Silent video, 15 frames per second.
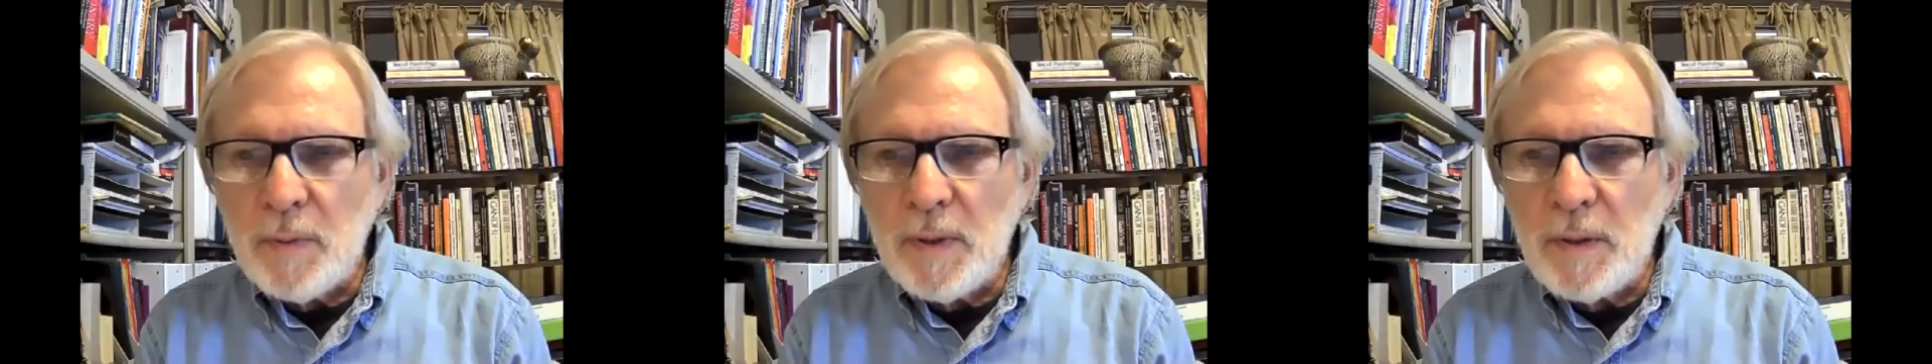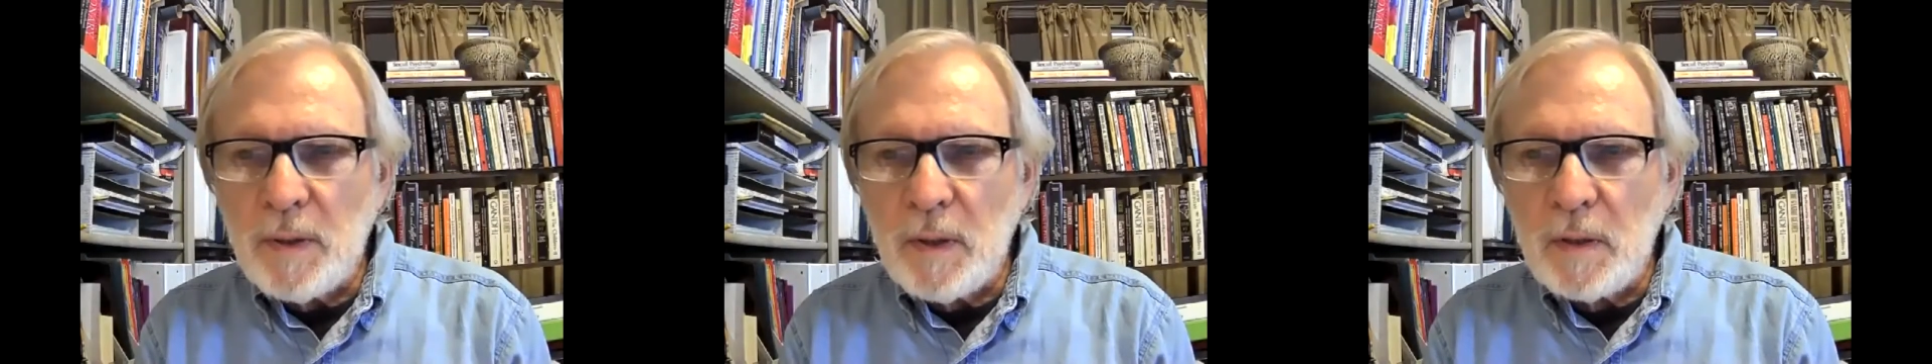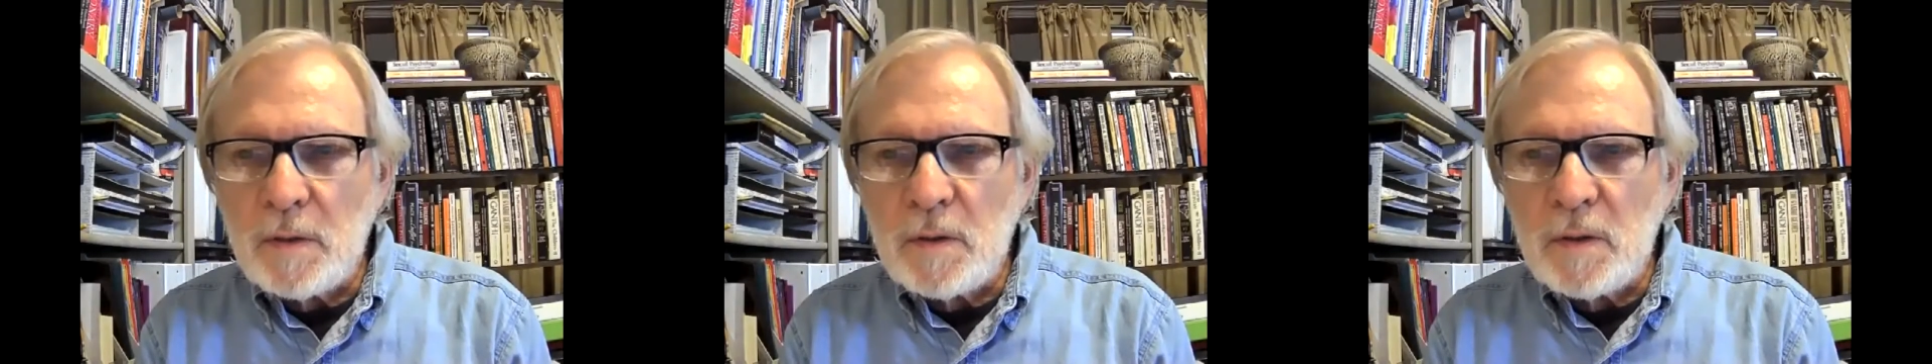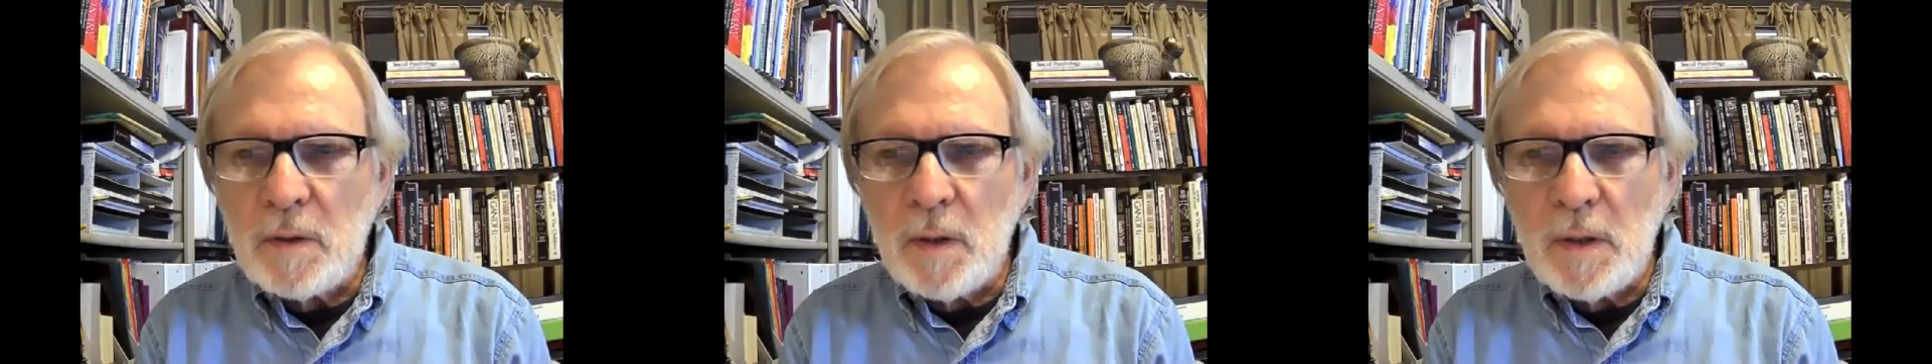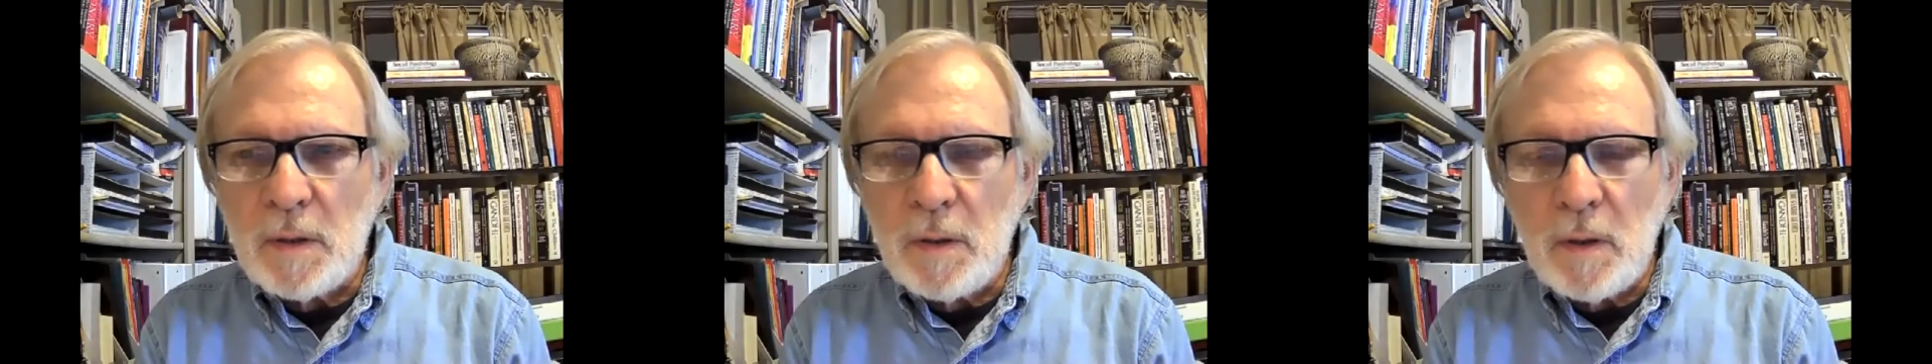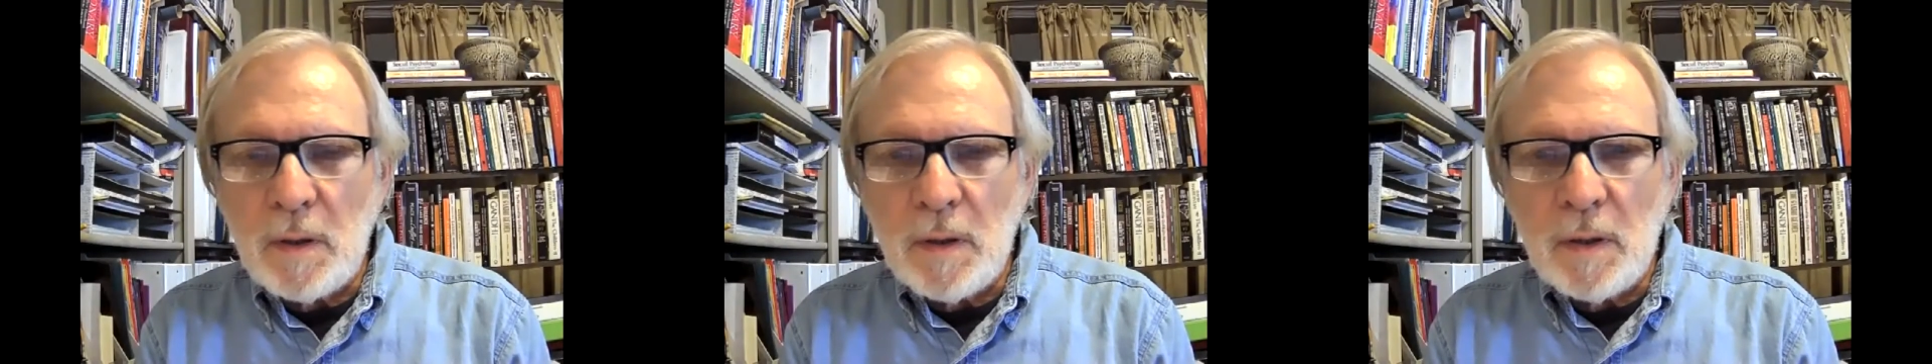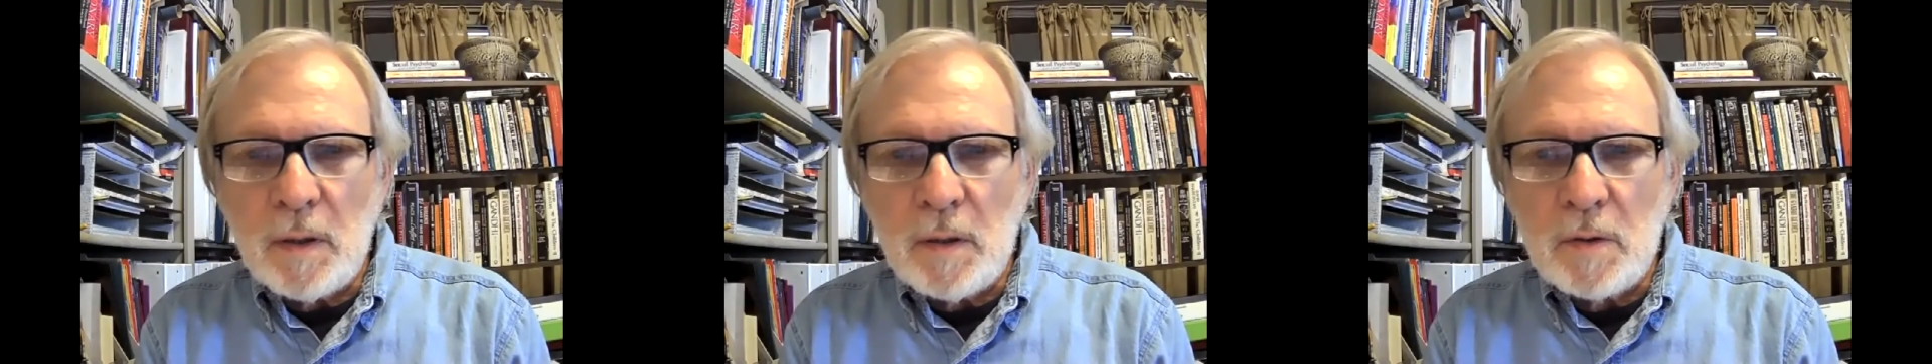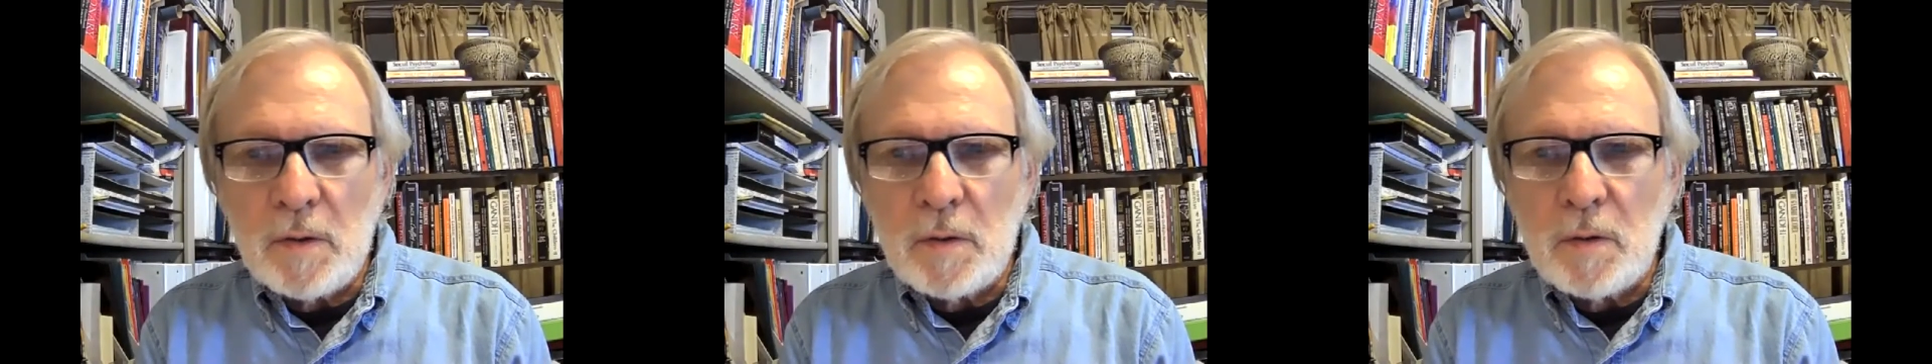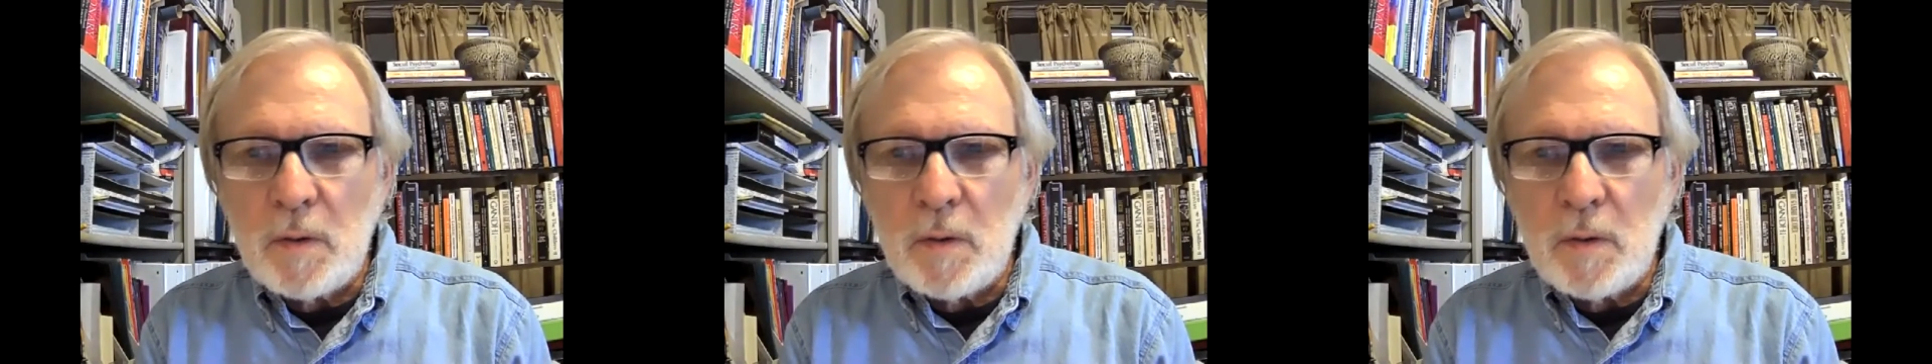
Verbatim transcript: because it is